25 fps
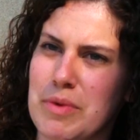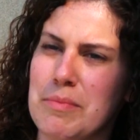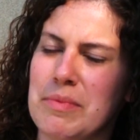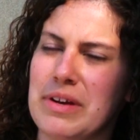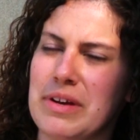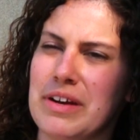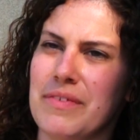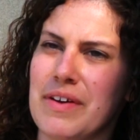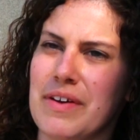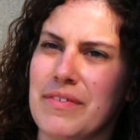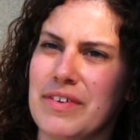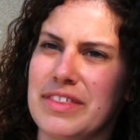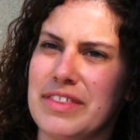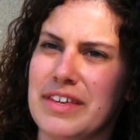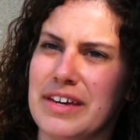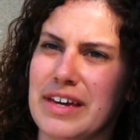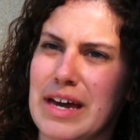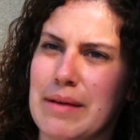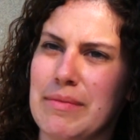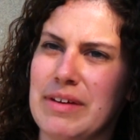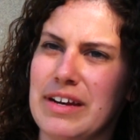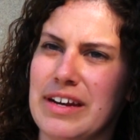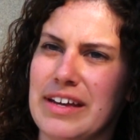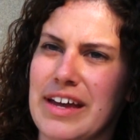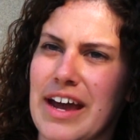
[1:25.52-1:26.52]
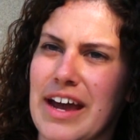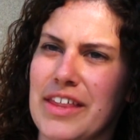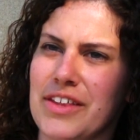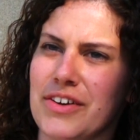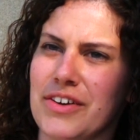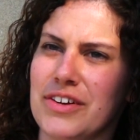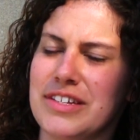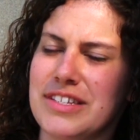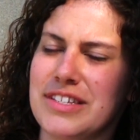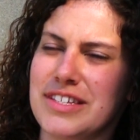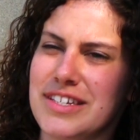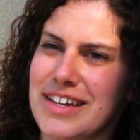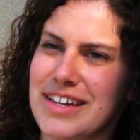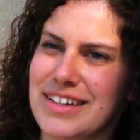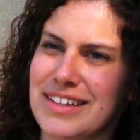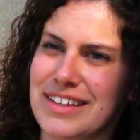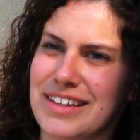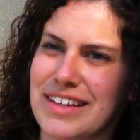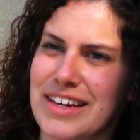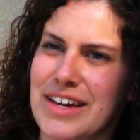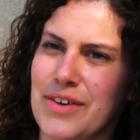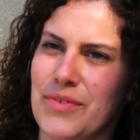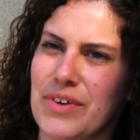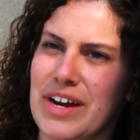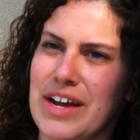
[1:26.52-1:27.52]
moment of everything coming together, and
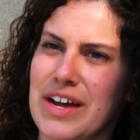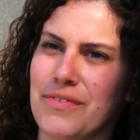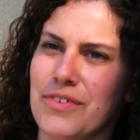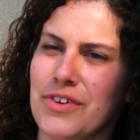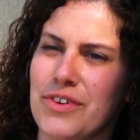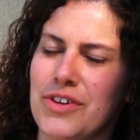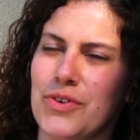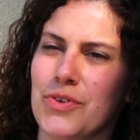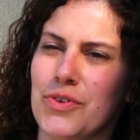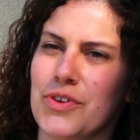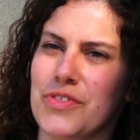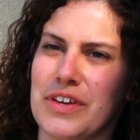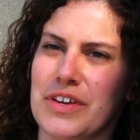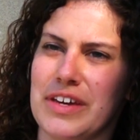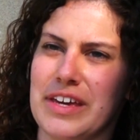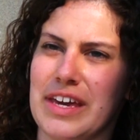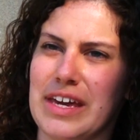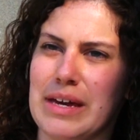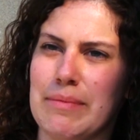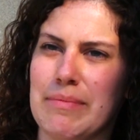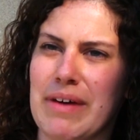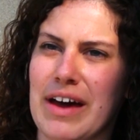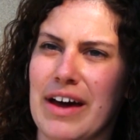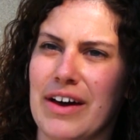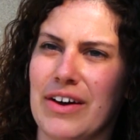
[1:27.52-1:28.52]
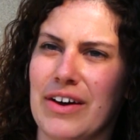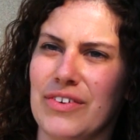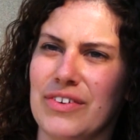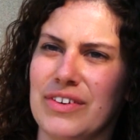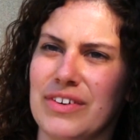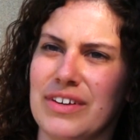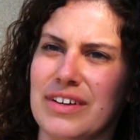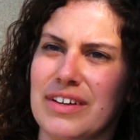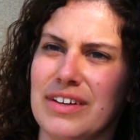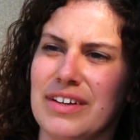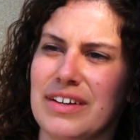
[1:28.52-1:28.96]
suddenly whatever you were thinking about